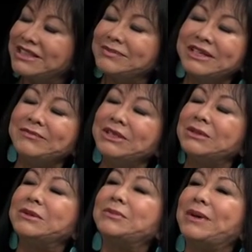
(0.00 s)
Give me a
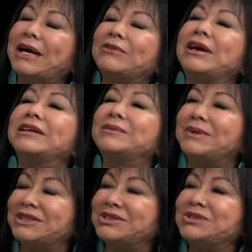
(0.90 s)
little bit of background
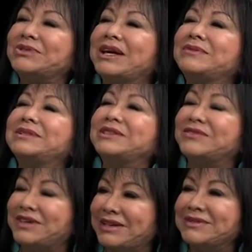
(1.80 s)
about your tribe and your
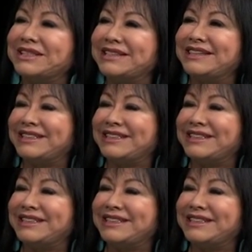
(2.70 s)
family.